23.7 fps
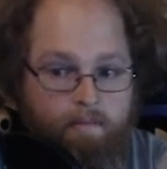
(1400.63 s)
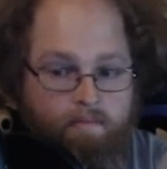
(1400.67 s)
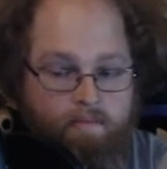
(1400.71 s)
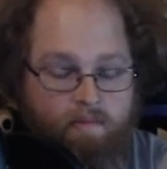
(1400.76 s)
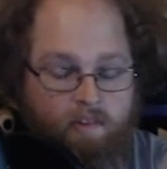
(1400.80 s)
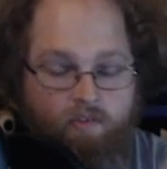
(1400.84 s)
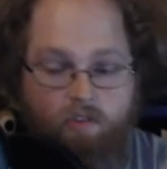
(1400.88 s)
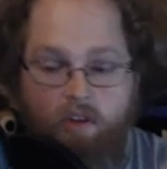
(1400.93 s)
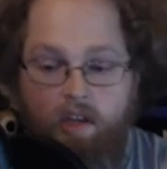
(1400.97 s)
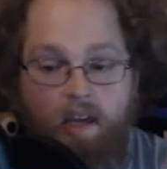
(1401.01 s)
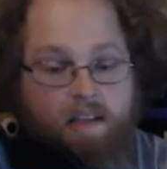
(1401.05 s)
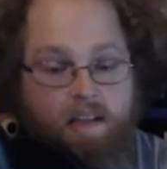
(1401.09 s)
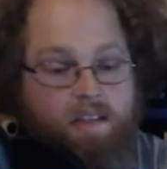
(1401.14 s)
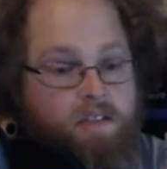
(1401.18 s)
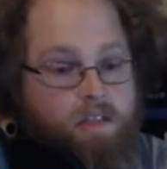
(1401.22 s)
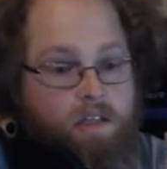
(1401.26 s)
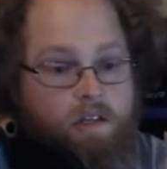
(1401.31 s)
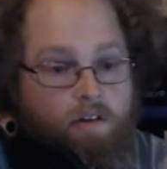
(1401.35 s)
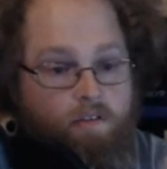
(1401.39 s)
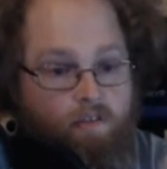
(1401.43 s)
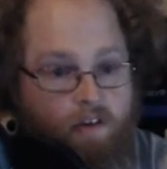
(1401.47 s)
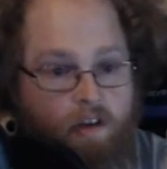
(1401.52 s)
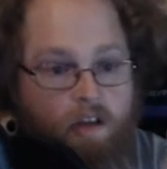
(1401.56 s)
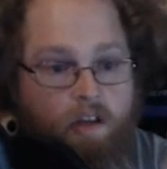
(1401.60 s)
If you can't see your
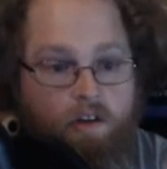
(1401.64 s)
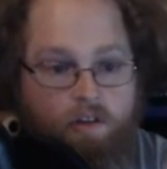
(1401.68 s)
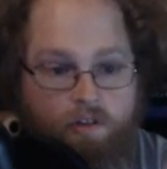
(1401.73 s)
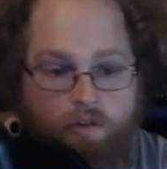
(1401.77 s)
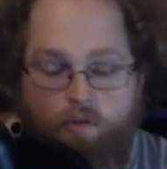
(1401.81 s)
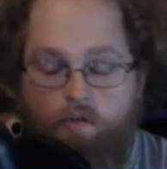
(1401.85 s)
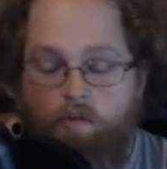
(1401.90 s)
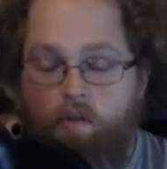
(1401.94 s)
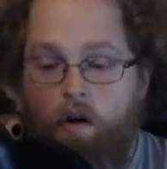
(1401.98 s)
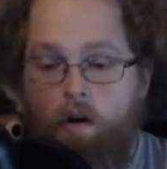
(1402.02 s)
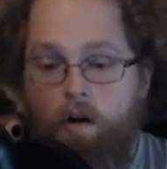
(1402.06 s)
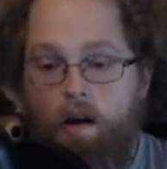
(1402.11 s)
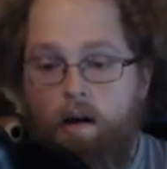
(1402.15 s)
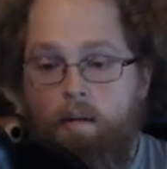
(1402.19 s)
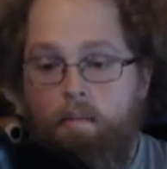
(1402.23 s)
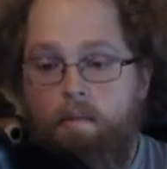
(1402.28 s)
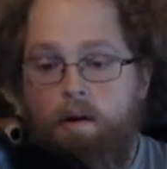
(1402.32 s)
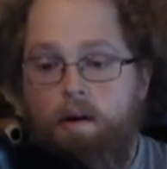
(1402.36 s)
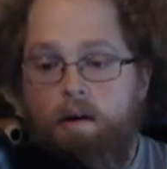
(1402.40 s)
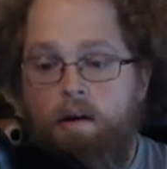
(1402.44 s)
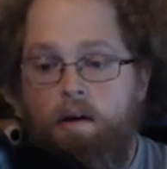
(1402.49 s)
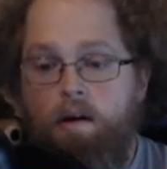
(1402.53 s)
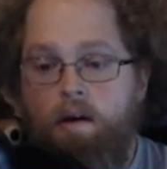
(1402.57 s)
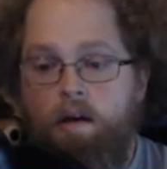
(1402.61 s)
feet, you're too far up.
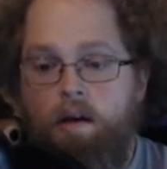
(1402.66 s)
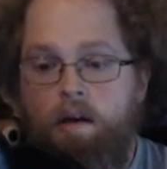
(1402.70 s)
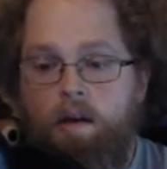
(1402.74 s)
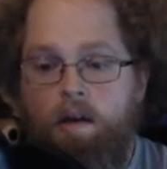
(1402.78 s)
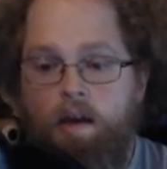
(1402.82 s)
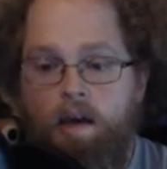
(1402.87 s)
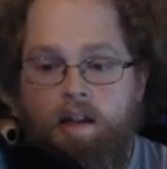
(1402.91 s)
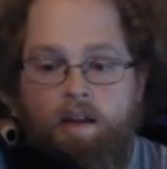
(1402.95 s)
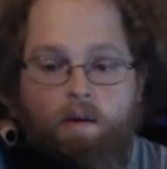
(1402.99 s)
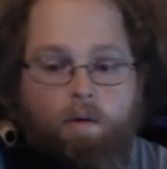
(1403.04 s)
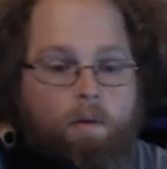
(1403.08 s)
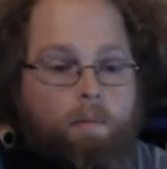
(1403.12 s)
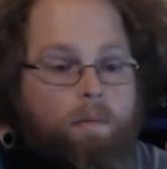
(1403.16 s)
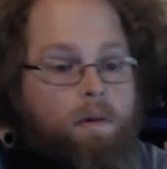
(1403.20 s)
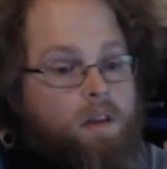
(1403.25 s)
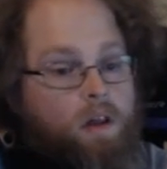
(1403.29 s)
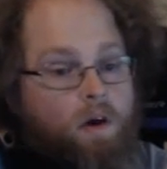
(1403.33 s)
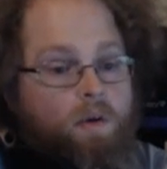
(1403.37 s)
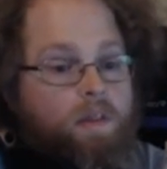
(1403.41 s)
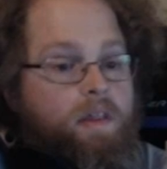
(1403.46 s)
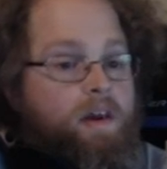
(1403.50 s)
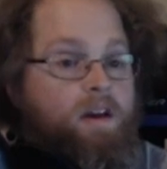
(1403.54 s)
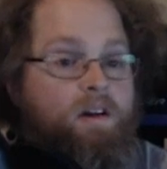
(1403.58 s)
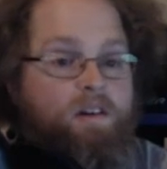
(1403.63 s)
Anywhere below
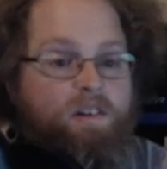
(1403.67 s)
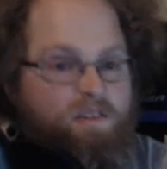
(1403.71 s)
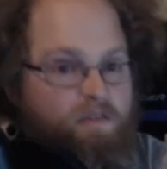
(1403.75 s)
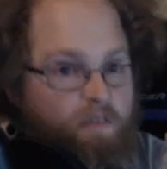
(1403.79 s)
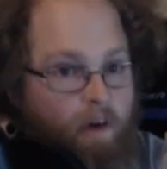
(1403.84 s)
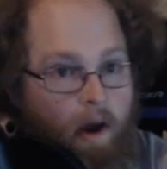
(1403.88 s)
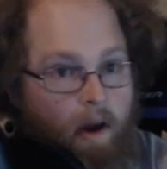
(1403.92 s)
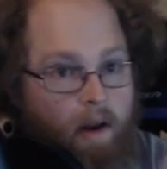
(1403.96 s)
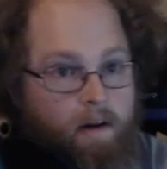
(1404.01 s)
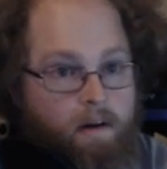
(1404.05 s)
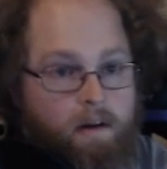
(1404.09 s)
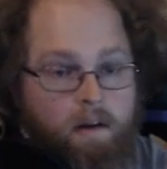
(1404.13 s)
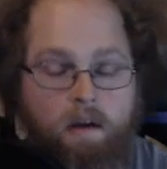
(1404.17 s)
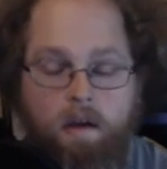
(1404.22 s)
there is fine.